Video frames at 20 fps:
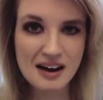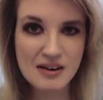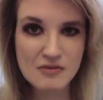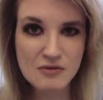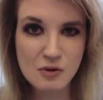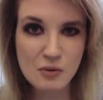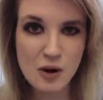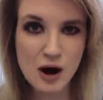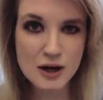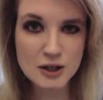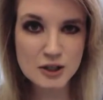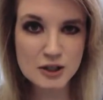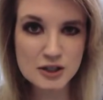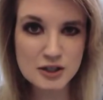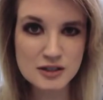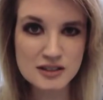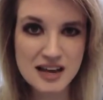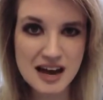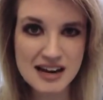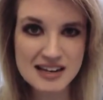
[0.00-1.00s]
for why she
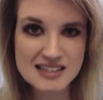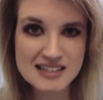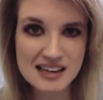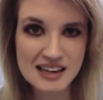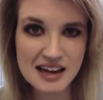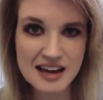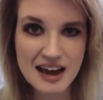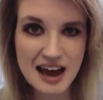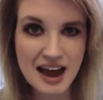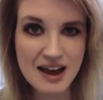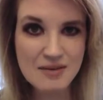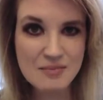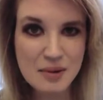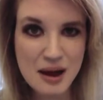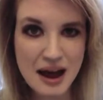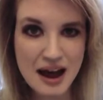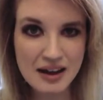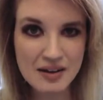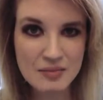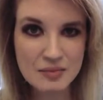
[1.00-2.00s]
decided to hang
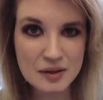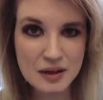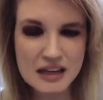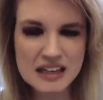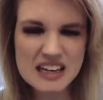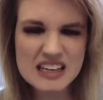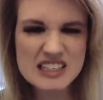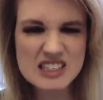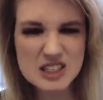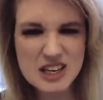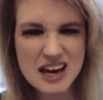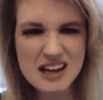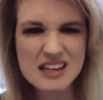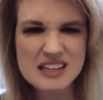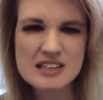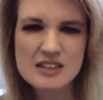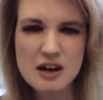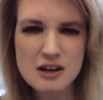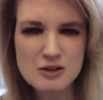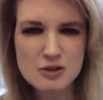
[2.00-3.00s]
back and be like, let's see how
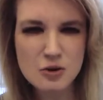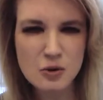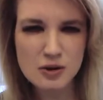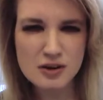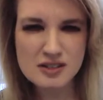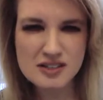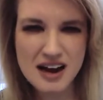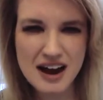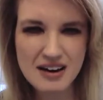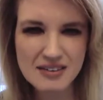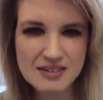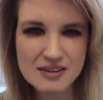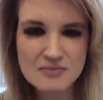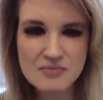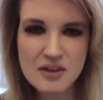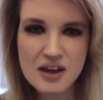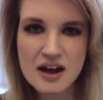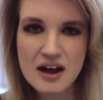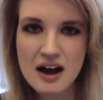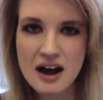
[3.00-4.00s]
this all sorts out.
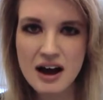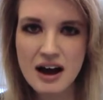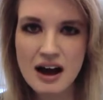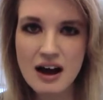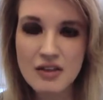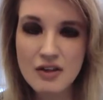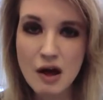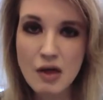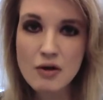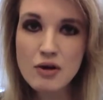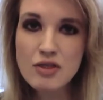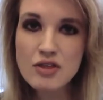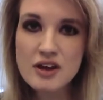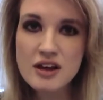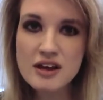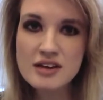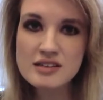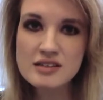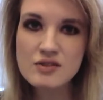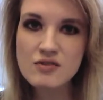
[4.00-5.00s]
The other
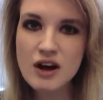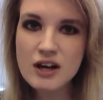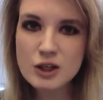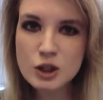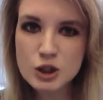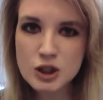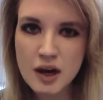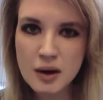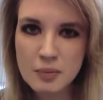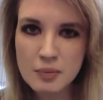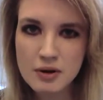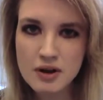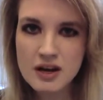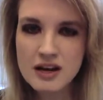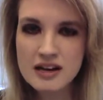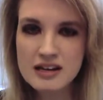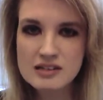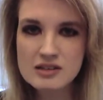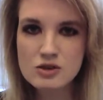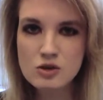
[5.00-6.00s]
thing is that ship
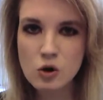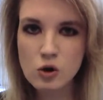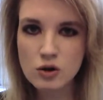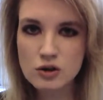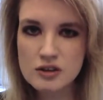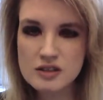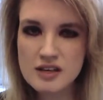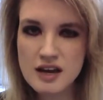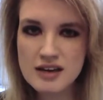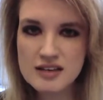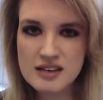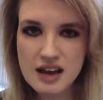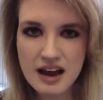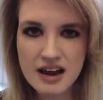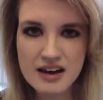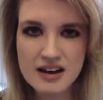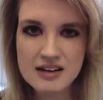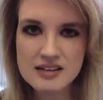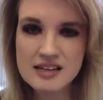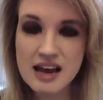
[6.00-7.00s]
is as old as they
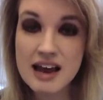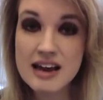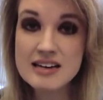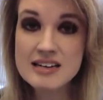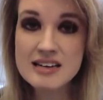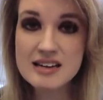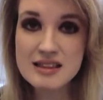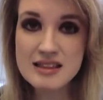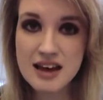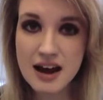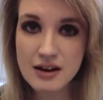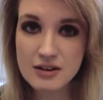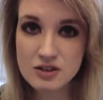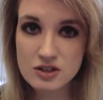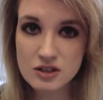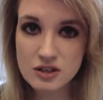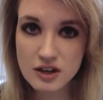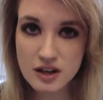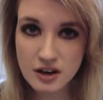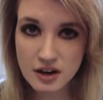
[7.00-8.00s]
say it is,
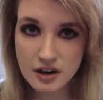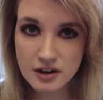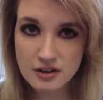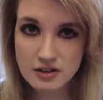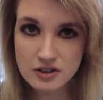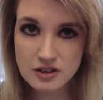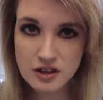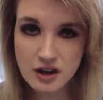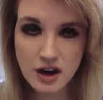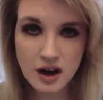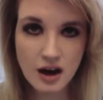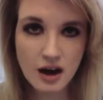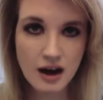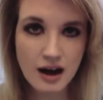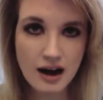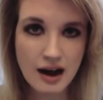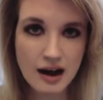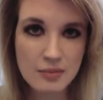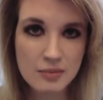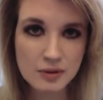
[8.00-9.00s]
18,000 years.
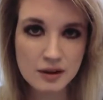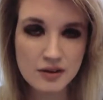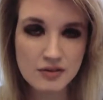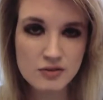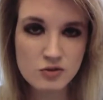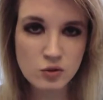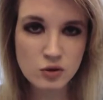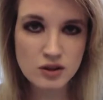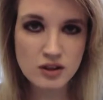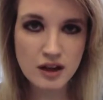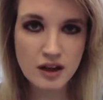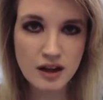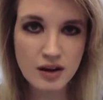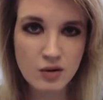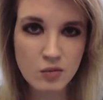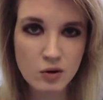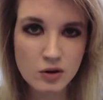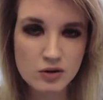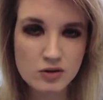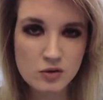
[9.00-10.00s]
I believe is
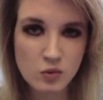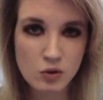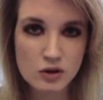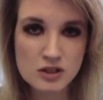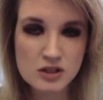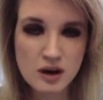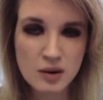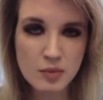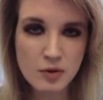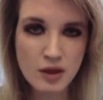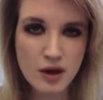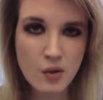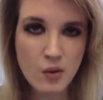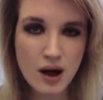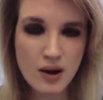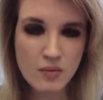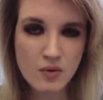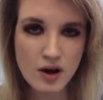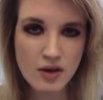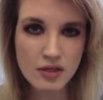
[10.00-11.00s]
was the number they
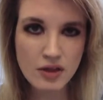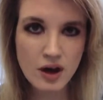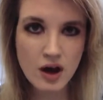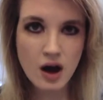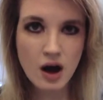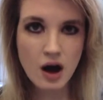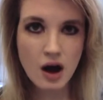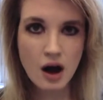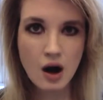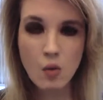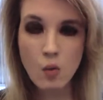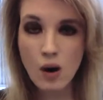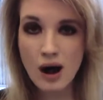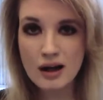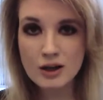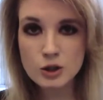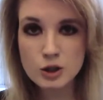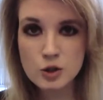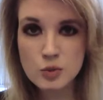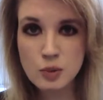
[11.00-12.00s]
went with.
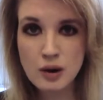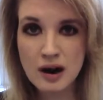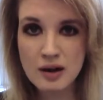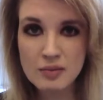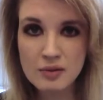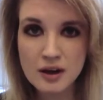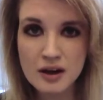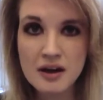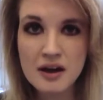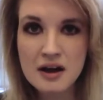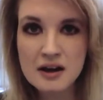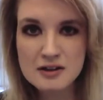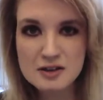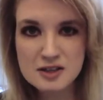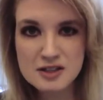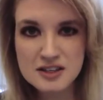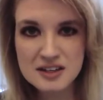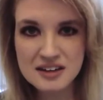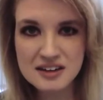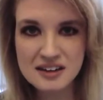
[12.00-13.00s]
While she's probably
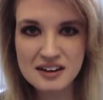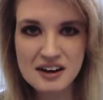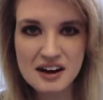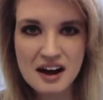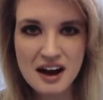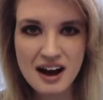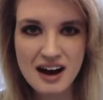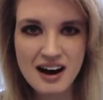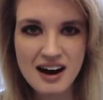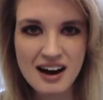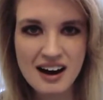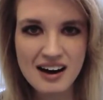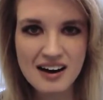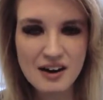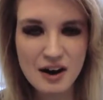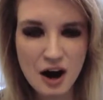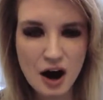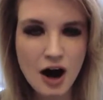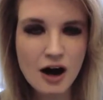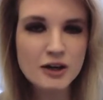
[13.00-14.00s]
still
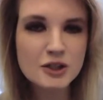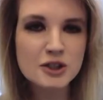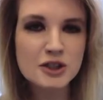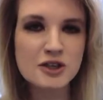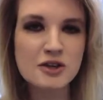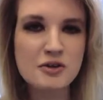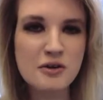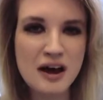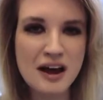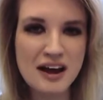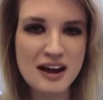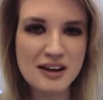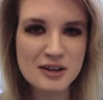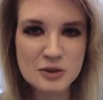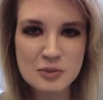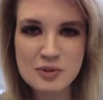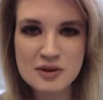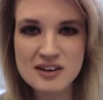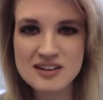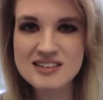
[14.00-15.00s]
ingenue
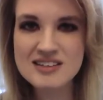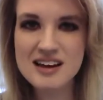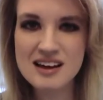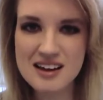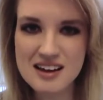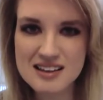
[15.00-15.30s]
age, because